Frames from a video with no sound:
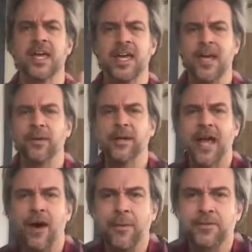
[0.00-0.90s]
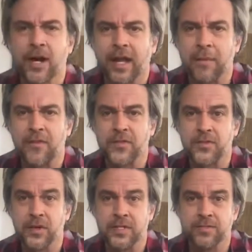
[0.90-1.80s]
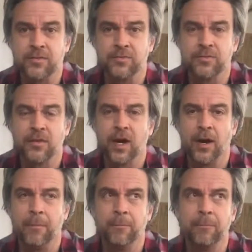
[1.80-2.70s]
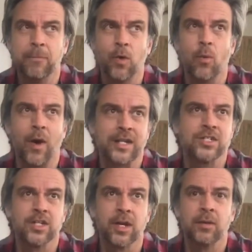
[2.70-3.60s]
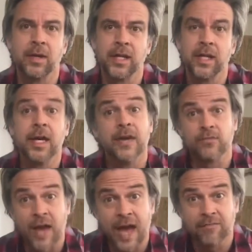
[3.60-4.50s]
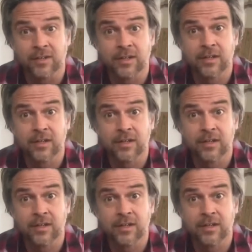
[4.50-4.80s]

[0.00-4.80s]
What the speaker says: And right now, I'm talking about the stories if you've watched it already. If you haven't,